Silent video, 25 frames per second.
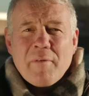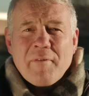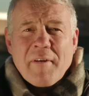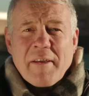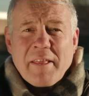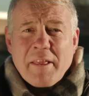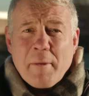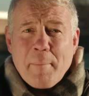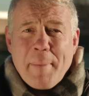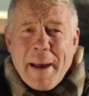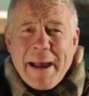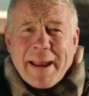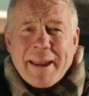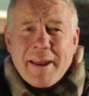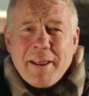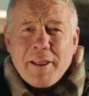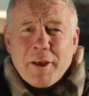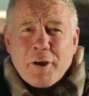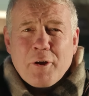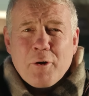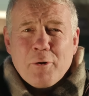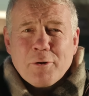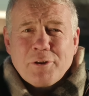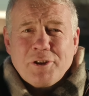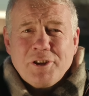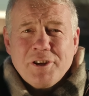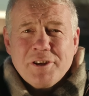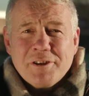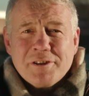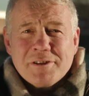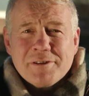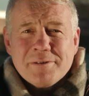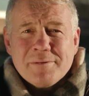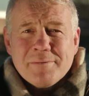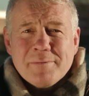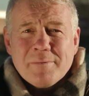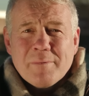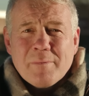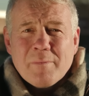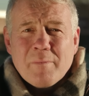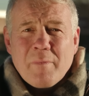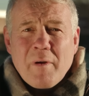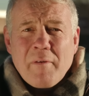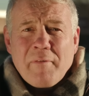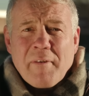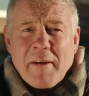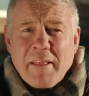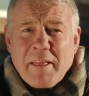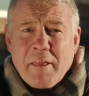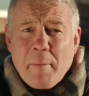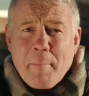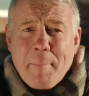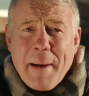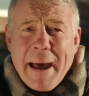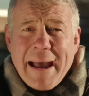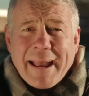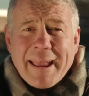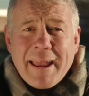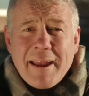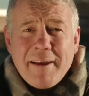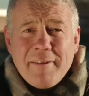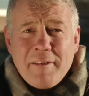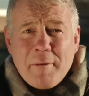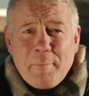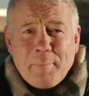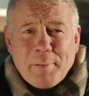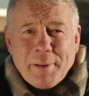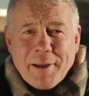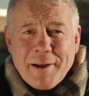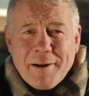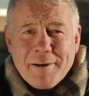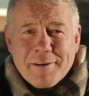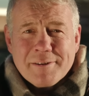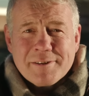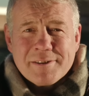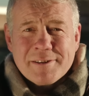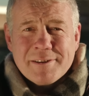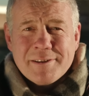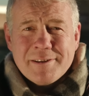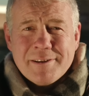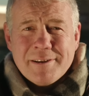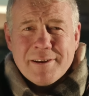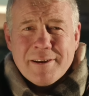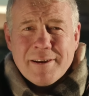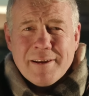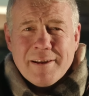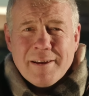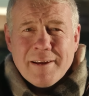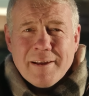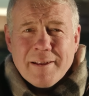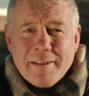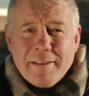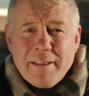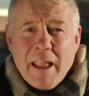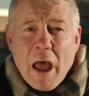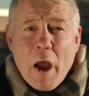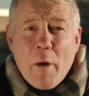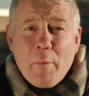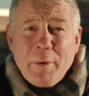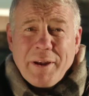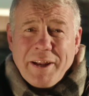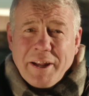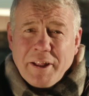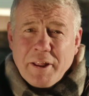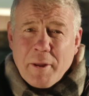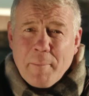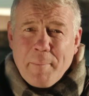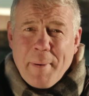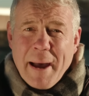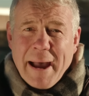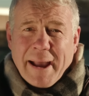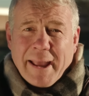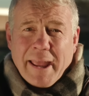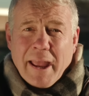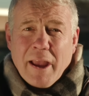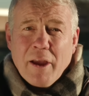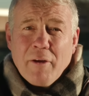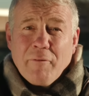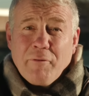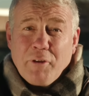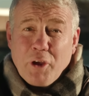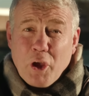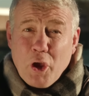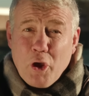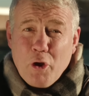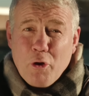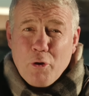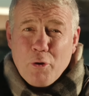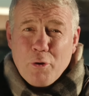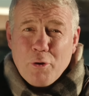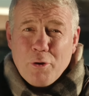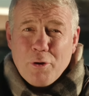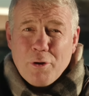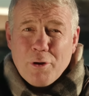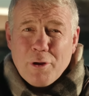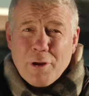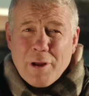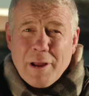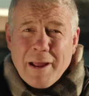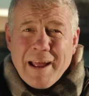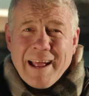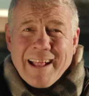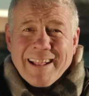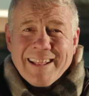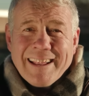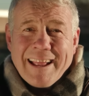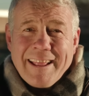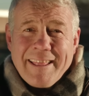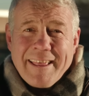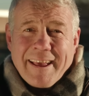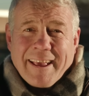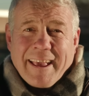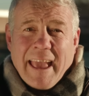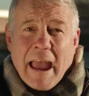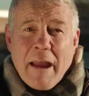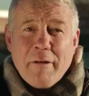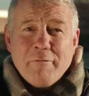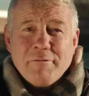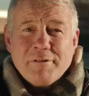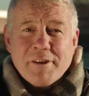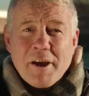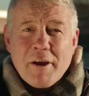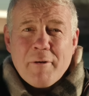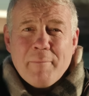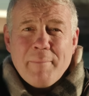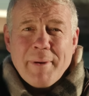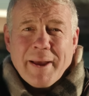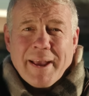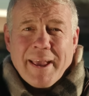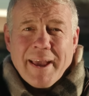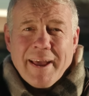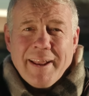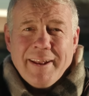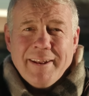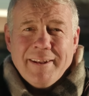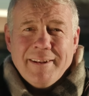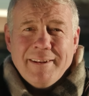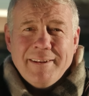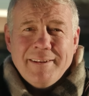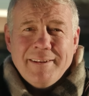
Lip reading: We've had the backing of the coaches. We've had the backing of the players. Now we need the backing of you. Let the countdown begin.